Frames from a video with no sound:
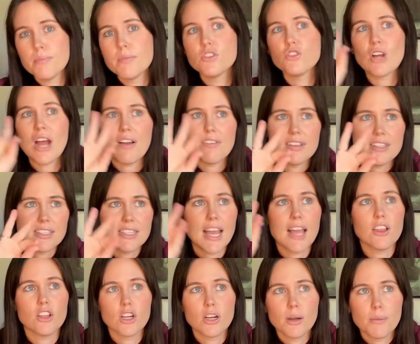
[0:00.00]
Travis,
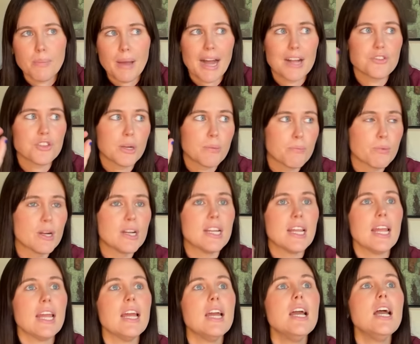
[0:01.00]
Taylor, Patrick,
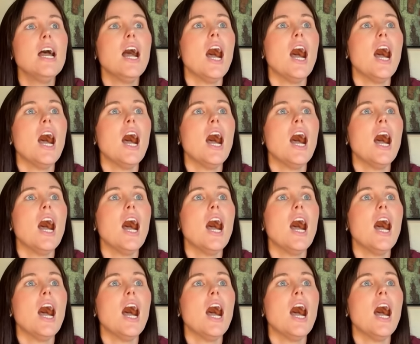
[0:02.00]
Brittany,